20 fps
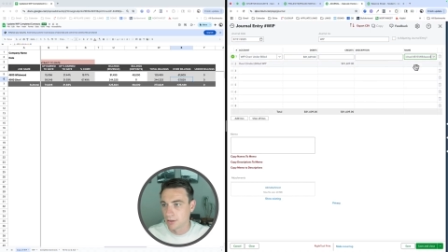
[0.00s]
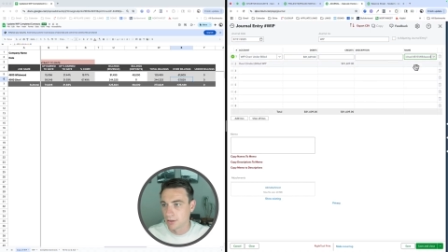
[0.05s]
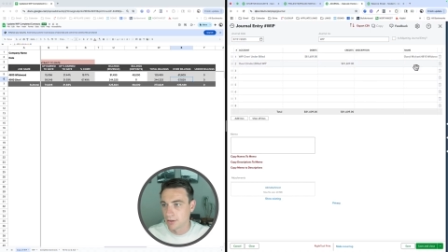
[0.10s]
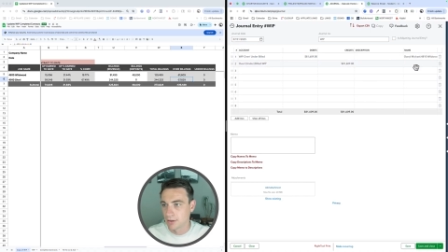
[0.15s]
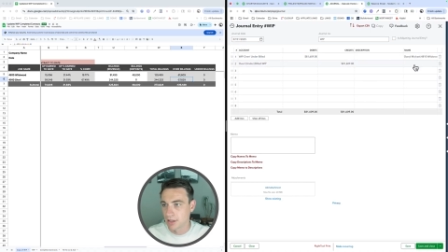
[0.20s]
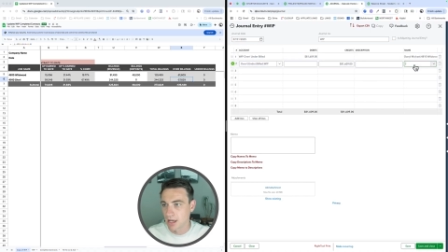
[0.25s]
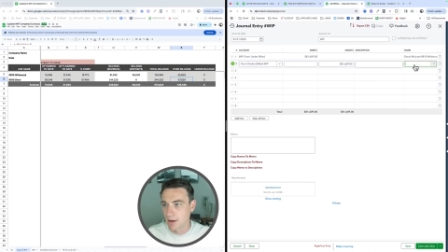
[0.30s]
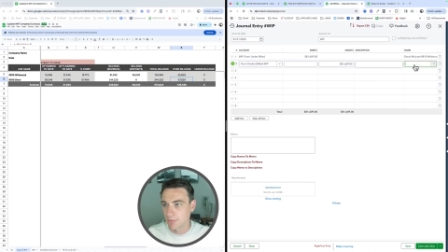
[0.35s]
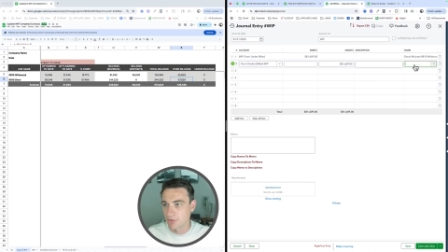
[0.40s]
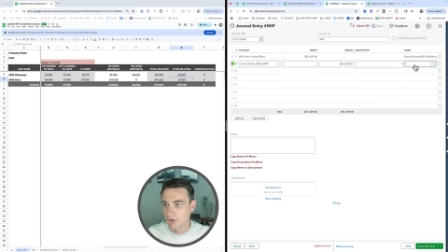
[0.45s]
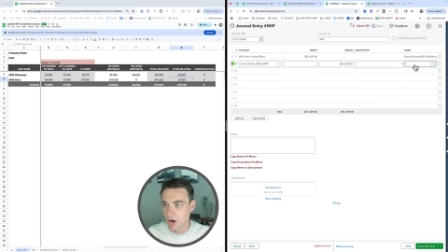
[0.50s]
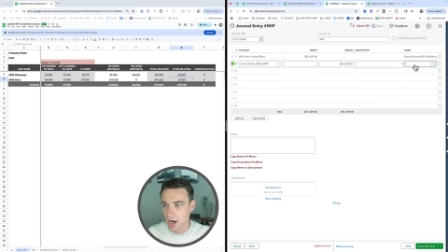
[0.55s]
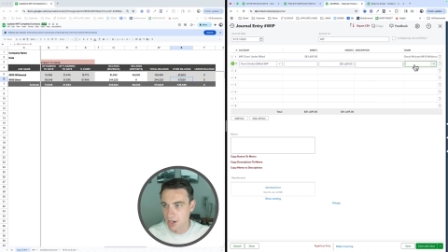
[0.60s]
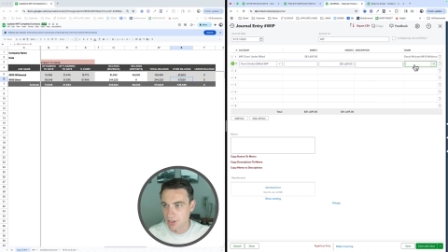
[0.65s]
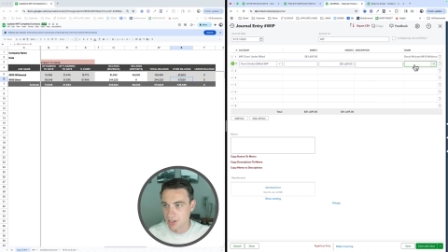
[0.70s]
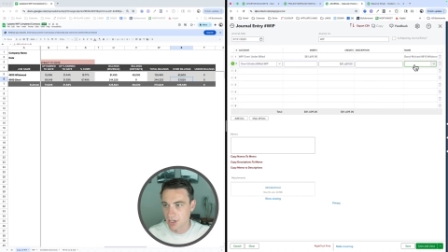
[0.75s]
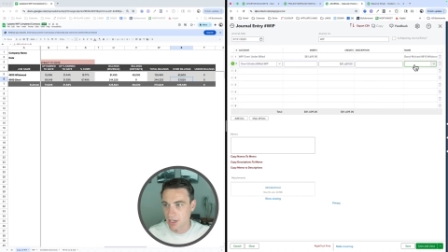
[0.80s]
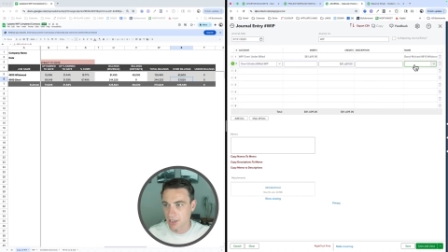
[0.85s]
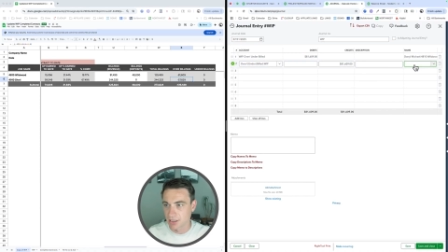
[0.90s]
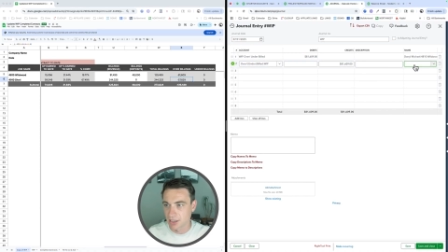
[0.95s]
that
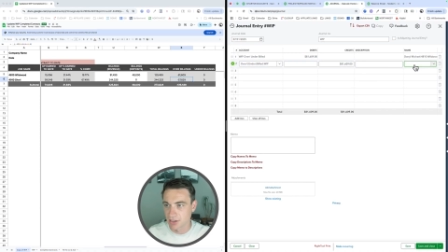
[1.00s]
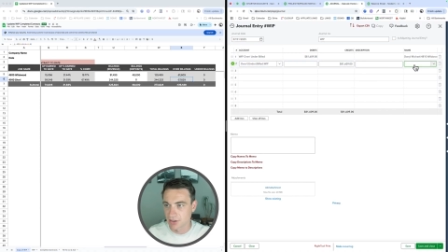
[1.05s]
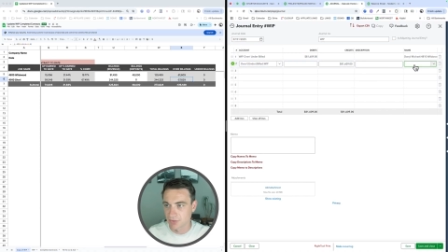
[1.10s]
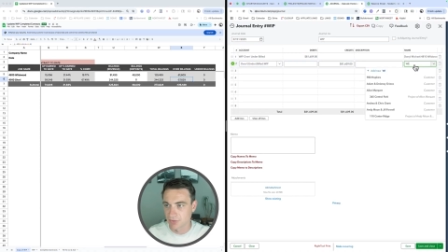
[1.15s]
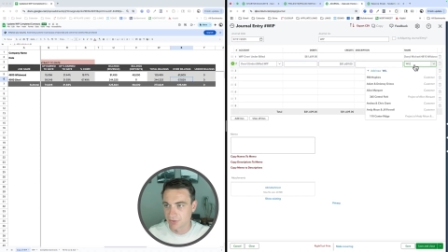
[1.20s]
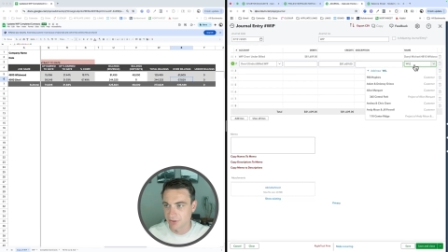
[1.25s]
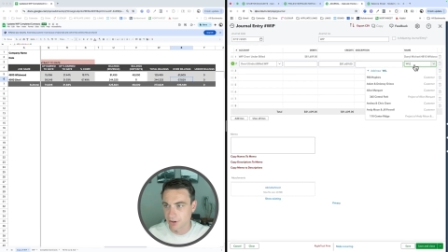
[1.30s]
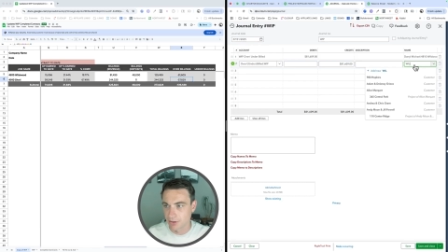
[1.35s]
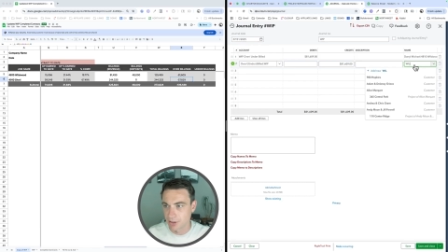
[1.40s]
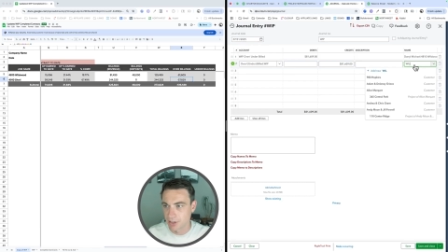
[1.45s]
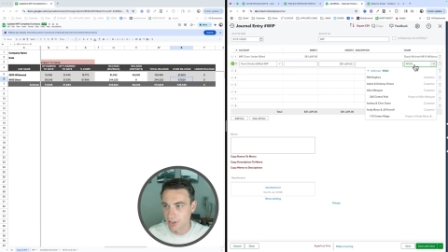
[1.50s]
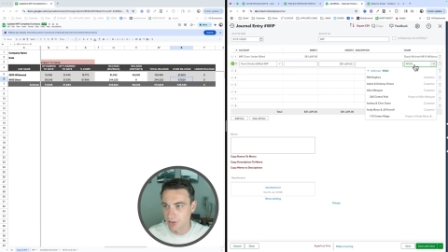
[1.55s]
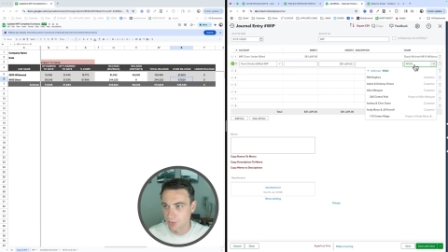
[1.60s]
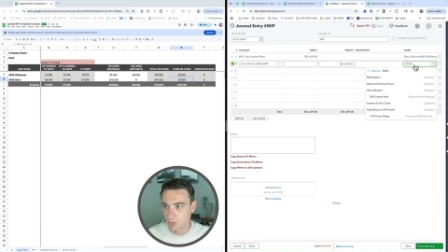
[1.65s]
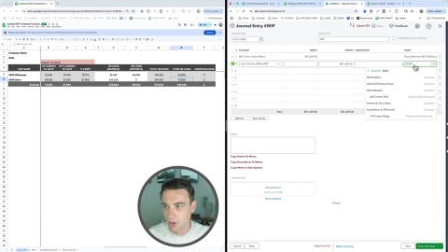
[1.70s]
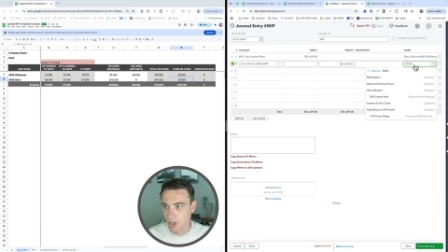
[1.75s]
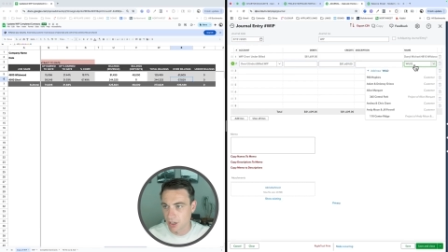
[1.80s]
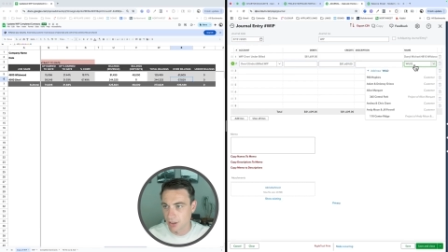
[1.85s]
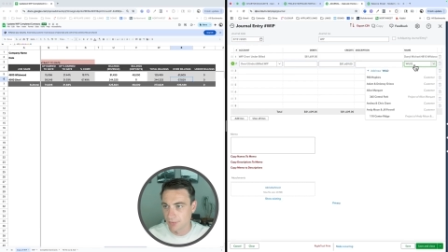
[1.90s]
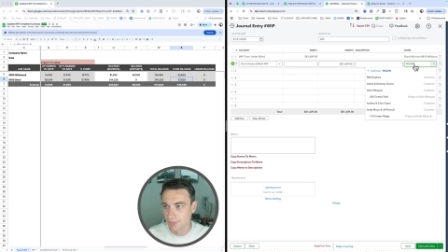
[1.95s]
project as, as
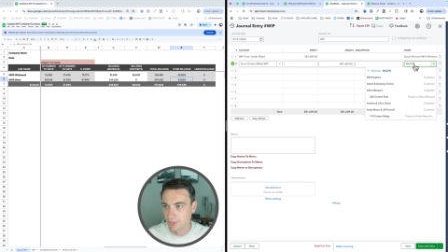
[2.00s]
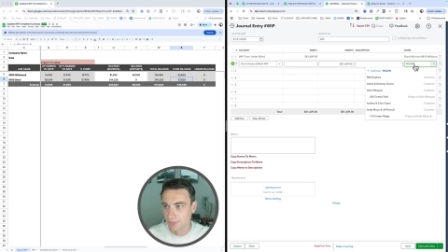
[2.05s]
well.